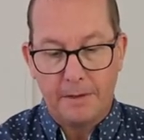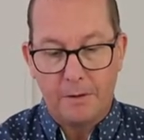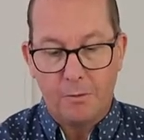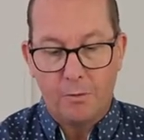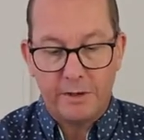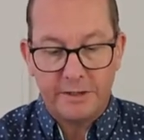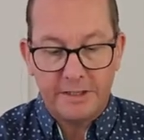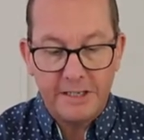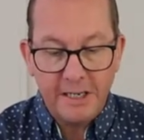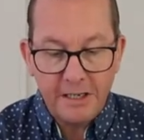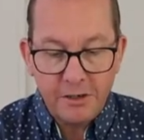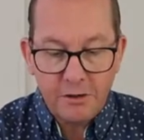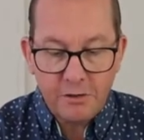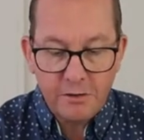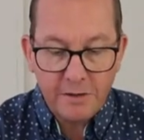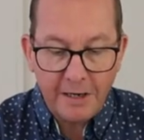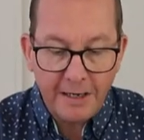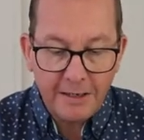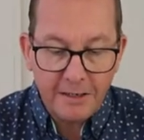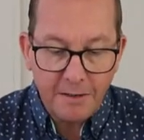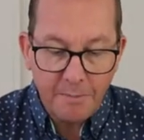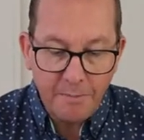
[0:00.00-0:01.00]
What's
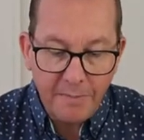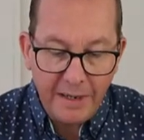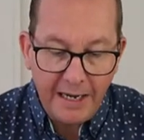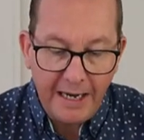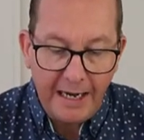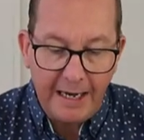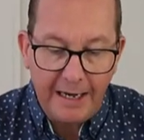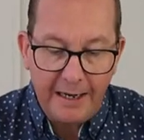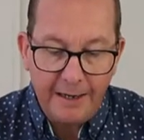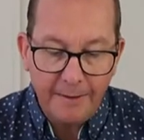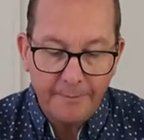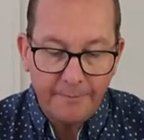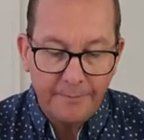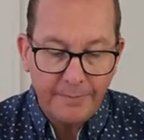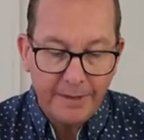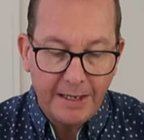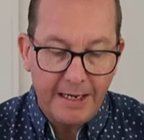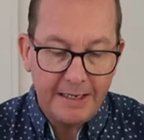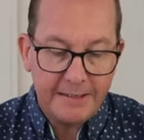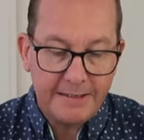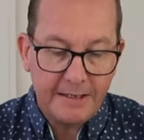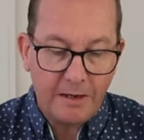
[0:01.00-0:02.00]
interesting to me
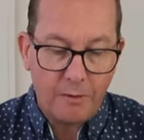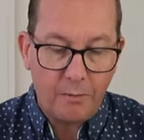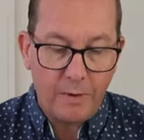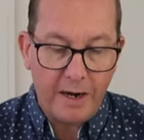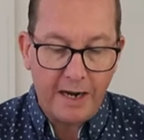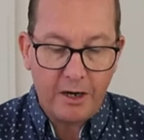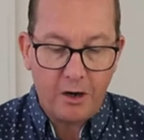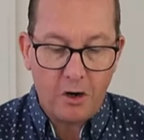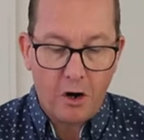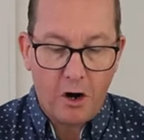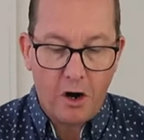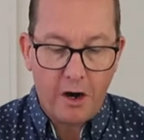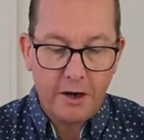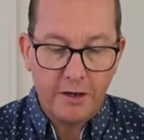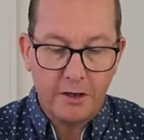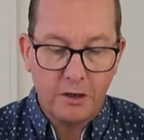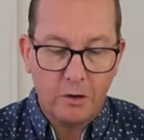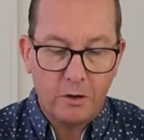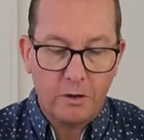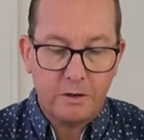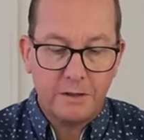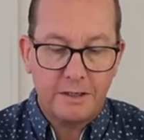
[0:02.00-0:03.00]
is that when
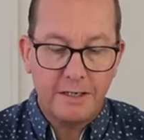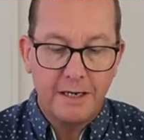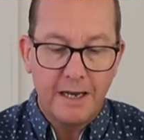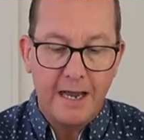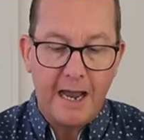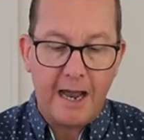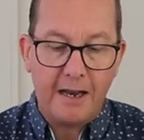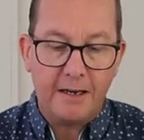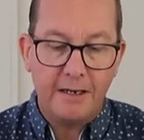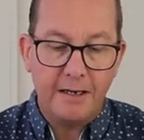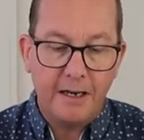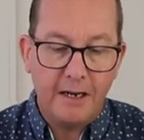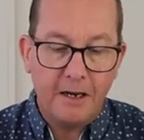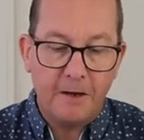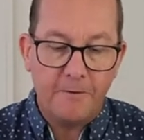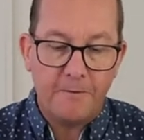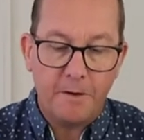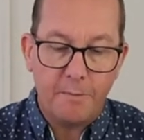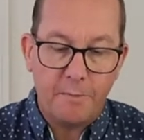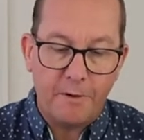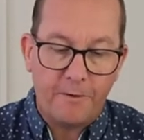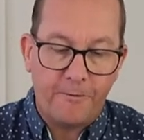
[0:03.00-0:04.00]
God looked at
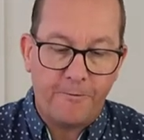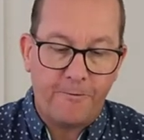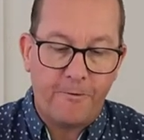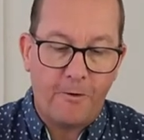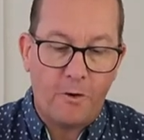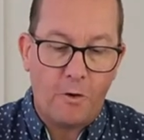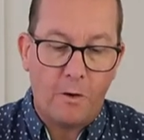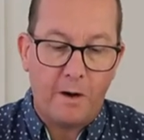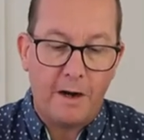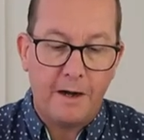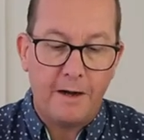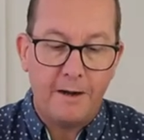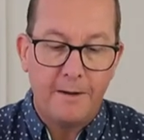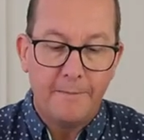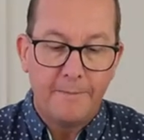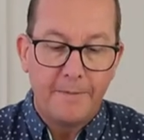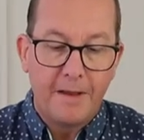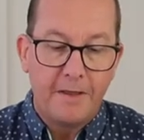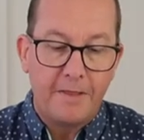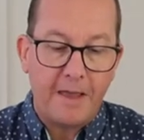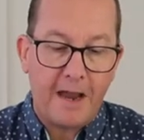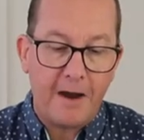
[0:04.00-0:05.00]
Nineveh
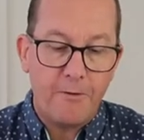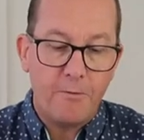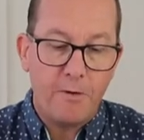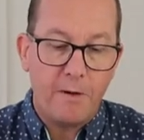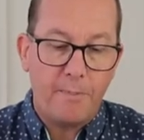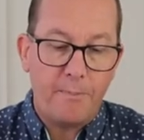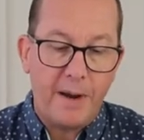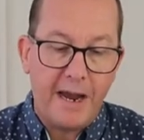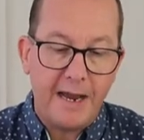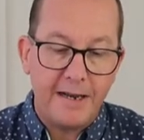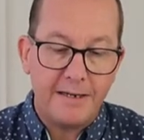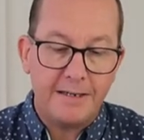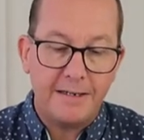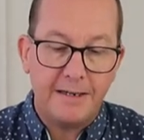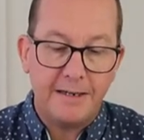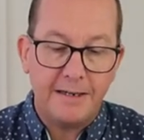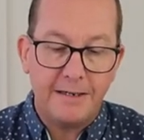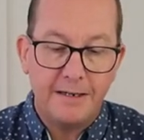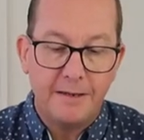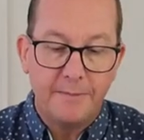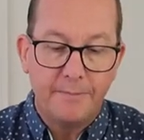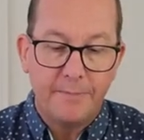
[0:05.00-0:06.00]
before, they
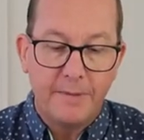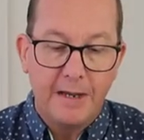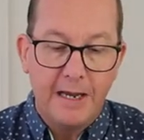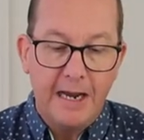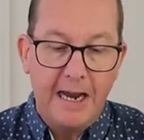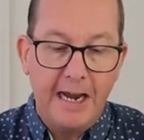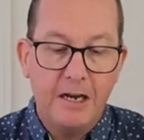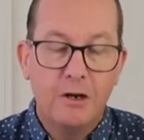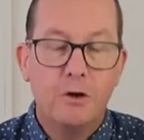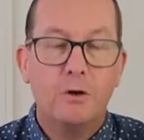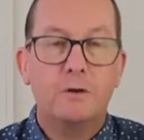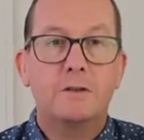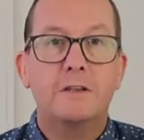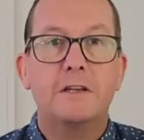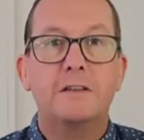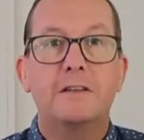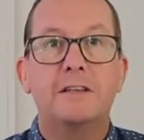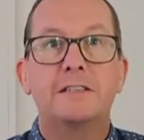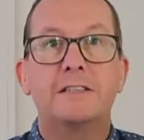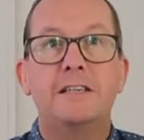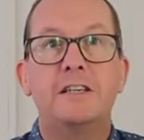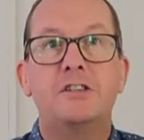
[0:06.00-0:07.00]
repented. He looked at
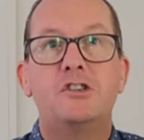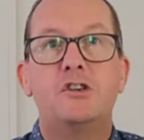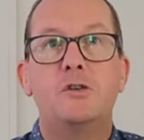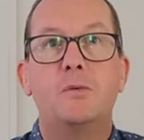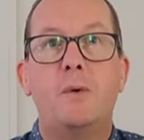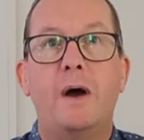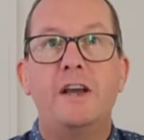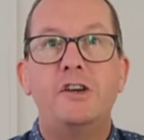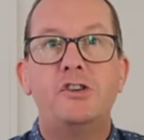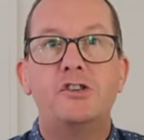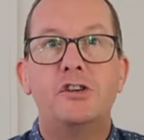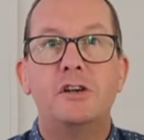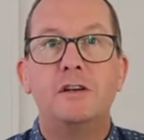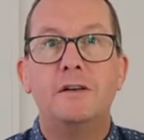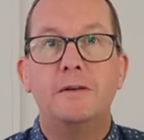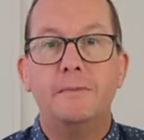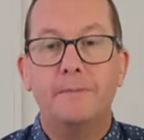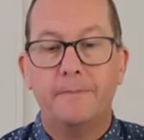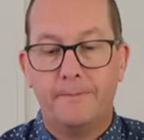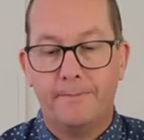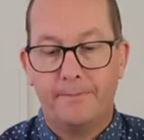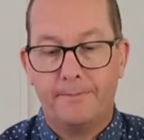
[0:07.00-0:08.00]
the
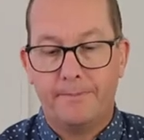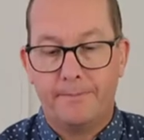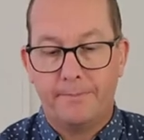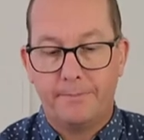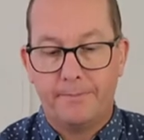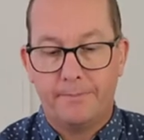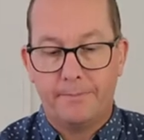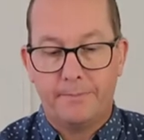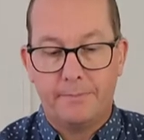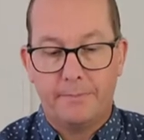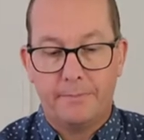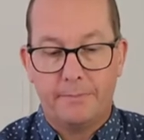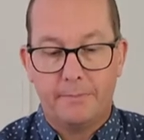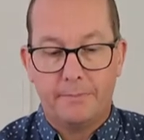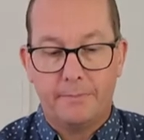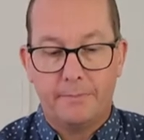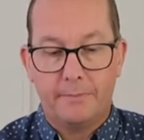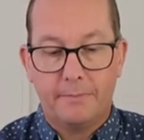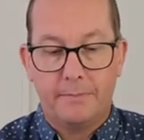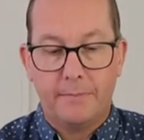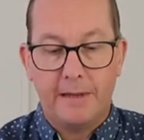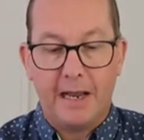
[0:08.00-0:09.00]
situation
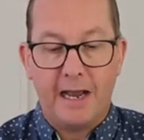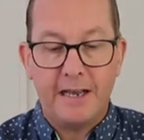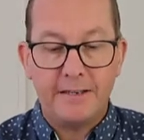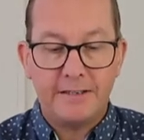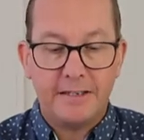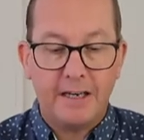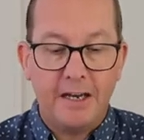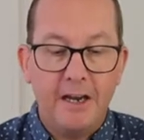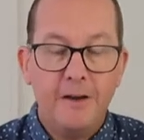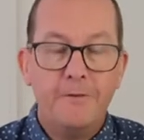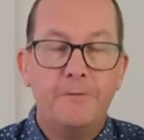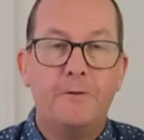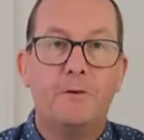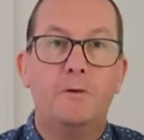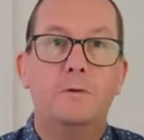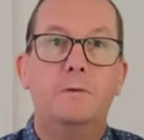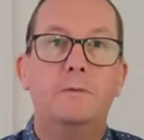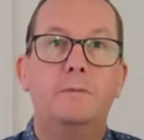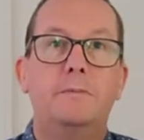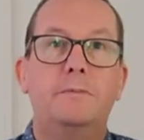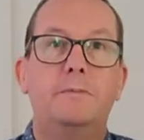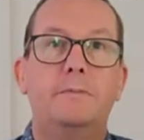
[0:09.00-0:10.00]
as
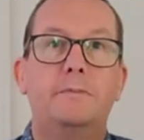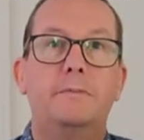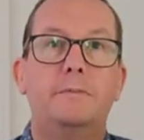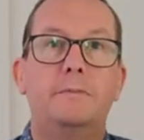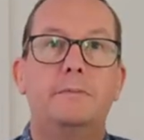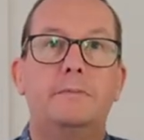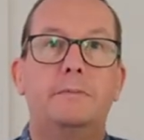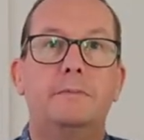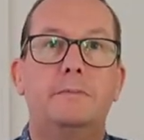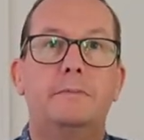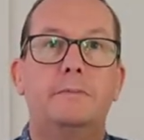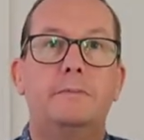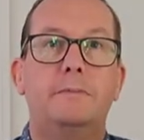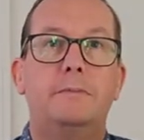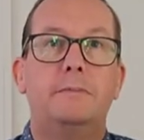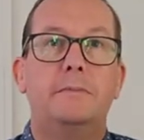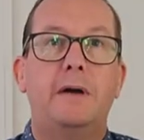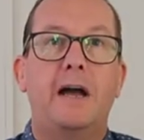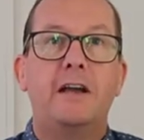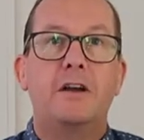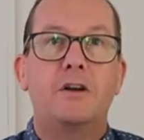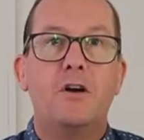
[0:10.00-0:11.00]
evil,
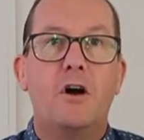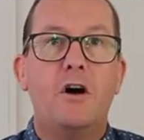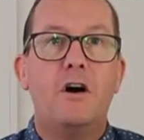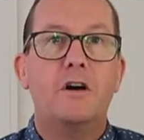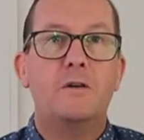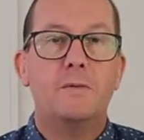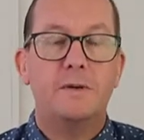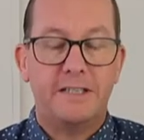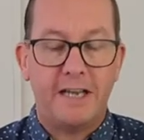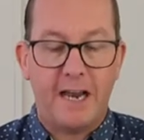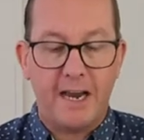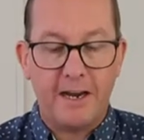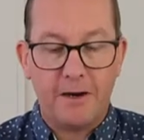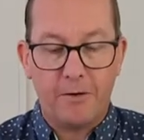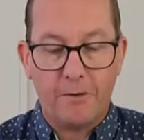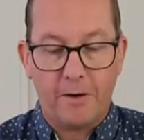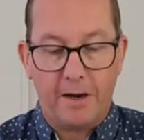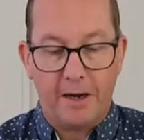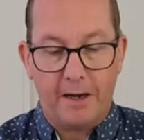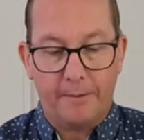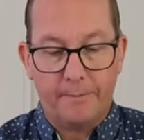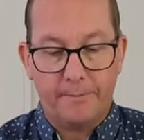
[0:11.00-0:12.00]
and God was
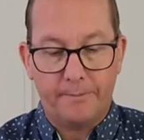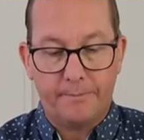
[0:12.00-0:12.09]
angry.